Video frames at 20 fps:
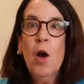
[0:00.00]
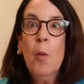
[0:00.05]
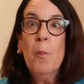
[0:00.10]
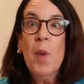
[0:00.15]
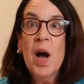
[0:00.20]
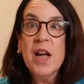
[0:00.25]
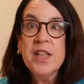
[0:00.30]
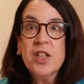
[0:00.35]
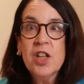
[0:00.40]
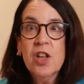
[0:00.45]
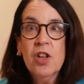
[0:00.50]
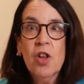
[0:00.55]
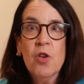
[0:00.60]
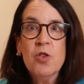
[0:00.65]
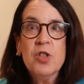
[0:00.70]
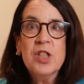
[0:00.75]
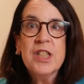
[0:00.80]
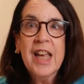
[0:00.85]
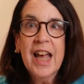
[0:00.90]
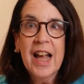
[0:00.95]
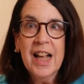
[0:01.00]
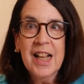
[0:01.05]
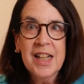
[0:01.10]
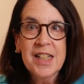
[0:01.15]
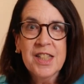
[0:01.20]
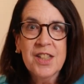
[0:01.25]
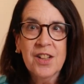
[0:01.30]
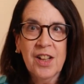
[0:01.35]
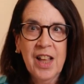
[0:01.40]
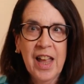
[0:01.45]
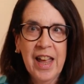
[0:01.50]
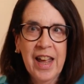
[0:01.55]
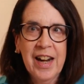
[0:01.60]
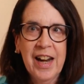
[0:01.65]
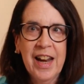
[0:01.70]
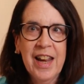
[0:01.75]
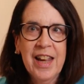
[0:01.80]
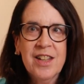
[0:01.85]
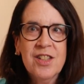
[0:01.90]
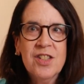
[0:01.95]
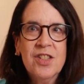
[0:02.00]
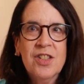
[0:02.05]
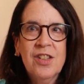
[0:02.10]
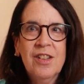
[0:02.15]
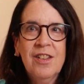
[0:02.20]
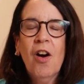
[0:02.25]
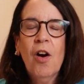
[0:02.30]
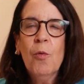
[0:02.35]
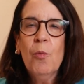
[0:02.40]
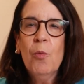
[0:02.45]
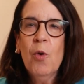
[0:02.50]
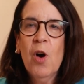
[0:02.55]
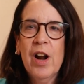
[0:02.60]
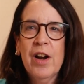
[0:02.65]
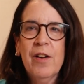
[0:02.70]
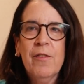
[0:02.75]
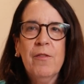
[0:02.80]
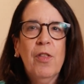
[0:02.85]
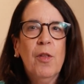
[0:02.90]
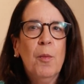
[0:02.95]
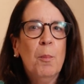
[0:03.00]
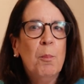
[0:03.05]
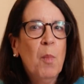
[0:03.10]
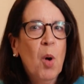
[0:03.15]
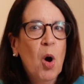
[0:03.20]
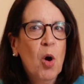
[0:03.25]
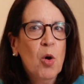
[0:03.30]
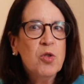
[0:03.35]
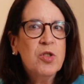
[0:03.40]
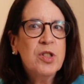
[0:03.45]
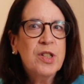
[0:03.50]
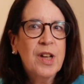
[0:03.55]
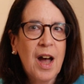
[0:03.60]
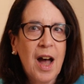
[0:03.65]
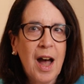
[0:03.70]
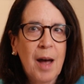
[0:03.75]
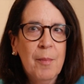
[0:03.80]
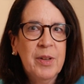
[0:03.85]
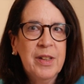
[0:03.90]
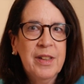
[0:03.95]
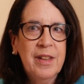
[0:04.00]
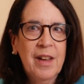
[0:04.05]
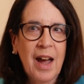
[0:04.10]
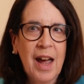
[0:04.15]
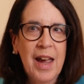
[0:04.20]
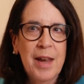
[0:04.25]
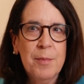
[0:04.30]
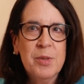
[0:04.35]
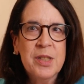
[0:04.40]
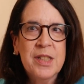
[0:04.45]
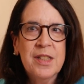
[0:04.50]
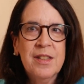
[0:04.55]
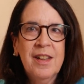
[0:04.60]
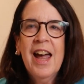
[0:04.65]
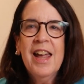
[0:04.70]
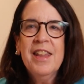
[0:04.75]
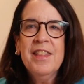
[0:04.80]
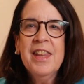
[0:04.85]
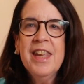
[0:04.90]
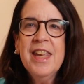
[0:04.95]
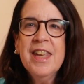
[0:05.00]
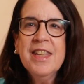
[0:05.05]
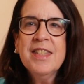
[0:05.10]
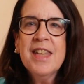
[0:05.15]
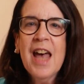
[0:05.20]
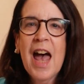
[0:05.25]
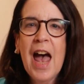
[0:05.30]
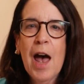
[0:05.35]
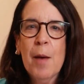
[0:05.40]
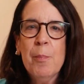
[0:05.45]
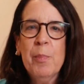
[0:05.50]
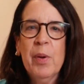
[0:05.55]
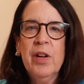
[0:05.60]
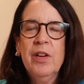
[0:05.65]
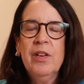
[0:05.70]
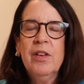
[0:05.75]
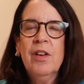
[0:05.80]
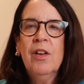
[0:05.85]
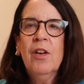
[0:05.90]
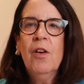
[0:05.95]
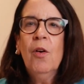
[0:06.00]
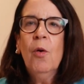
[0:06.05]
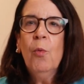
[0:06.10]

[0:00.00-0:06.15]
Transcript: Now, musculoskeletal headaches are one of the most common types, and these happen